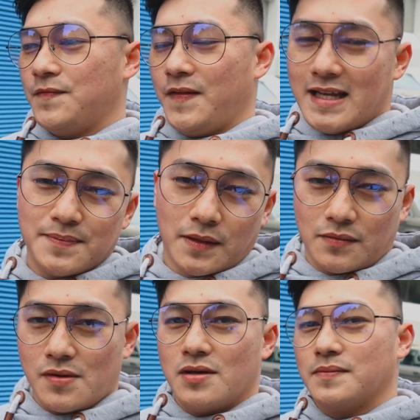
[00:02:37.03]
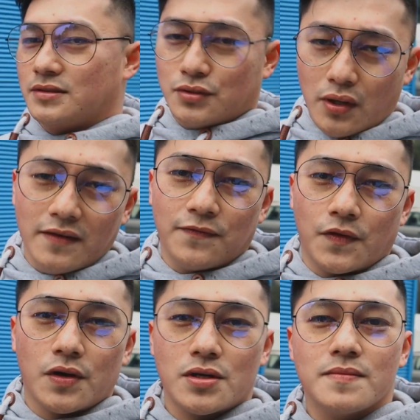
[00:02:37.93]
Facebook group, join
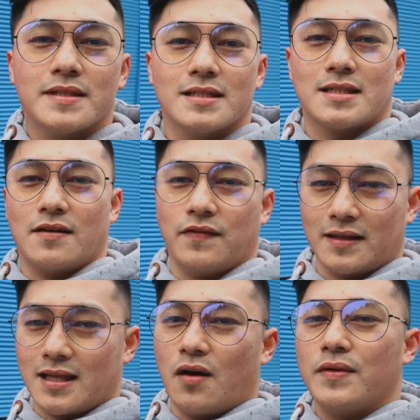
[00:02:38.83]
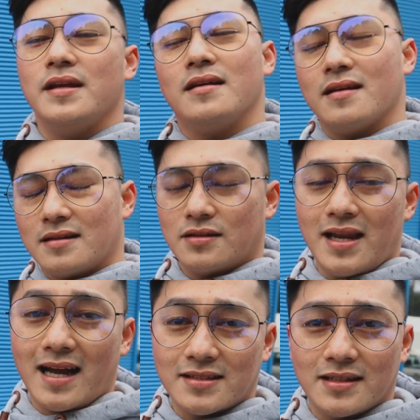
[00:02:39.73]
forums and stuff like that, where you
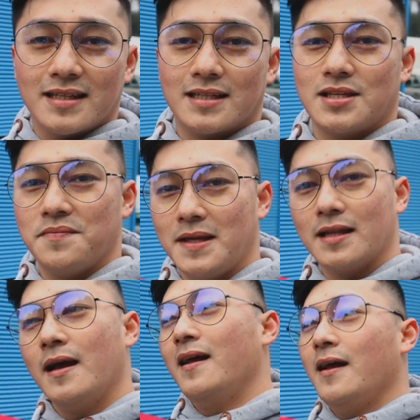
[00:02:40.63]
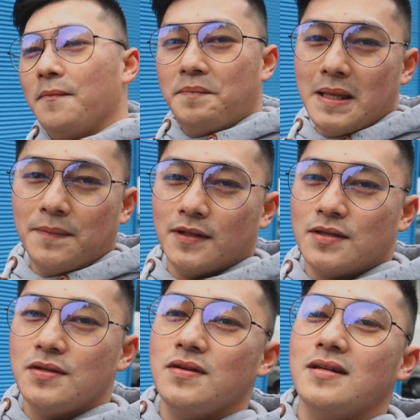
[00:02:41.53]
could actually get to meet people
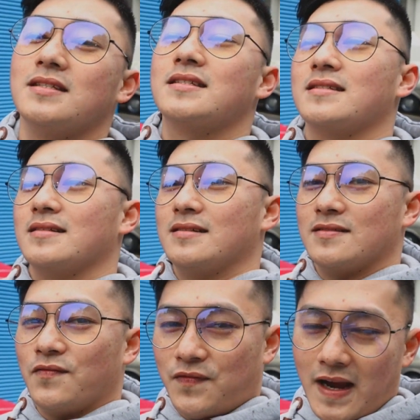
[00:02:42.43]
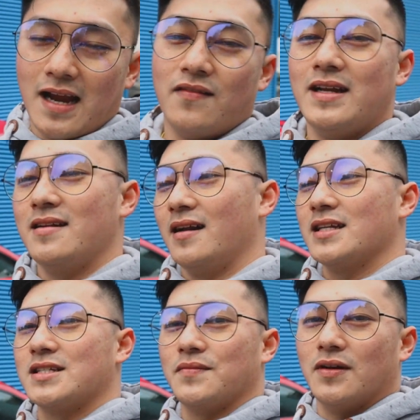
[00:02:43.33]
who is very
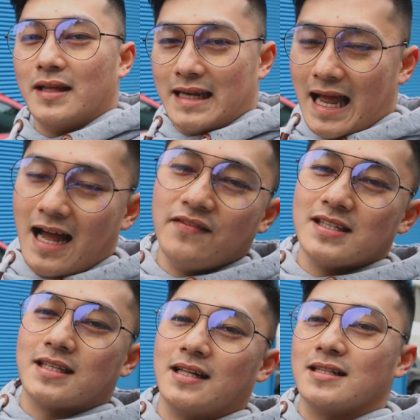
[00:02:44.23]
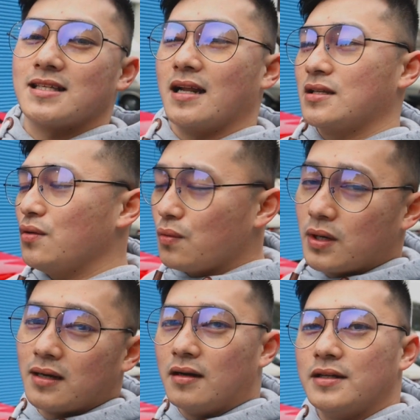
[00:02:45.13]
knowledgeable and have the skill set to
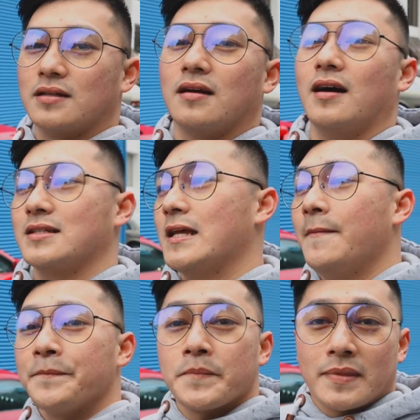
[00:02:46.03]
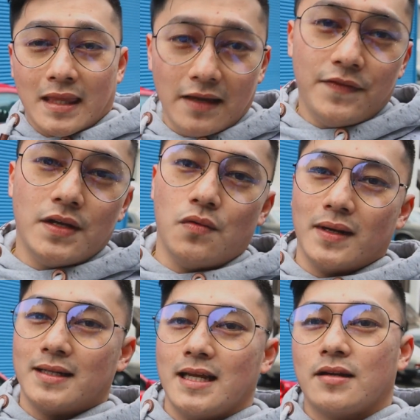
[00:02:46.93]
work on your cars if you don't
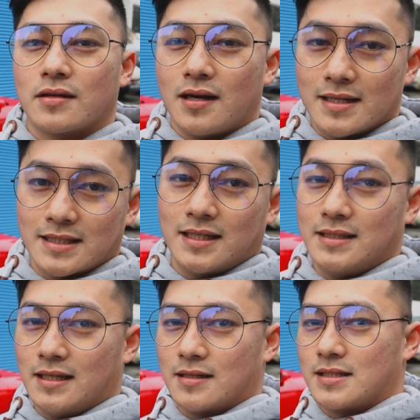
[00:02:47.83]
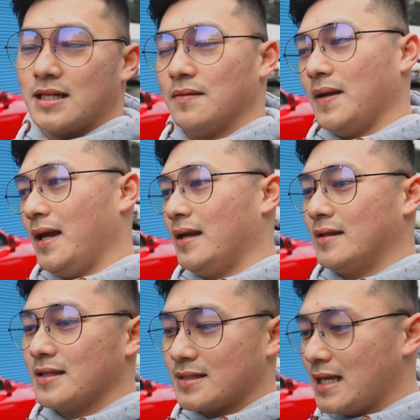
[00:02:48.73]
want to take your cars in the dealership, and
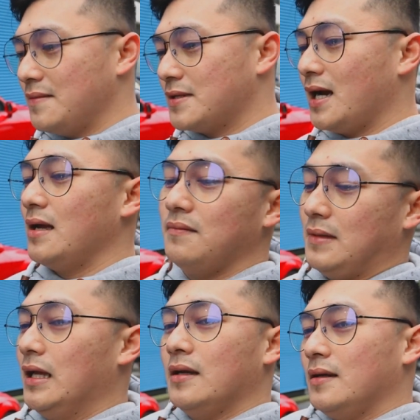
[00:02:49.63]
at the same time